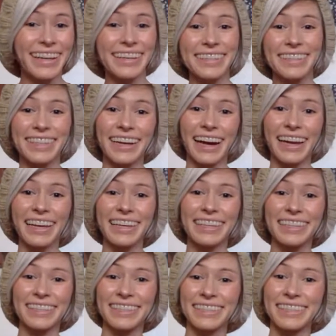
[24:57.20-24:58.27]
so that I
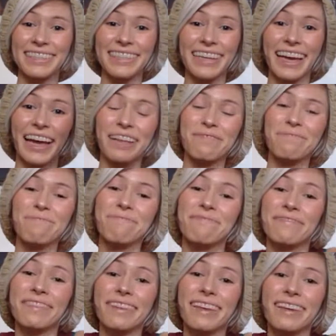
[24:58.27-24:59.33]
can Yeah,
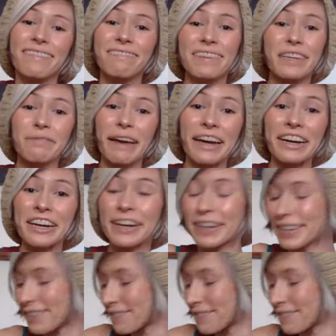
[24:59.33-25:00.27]
feel better.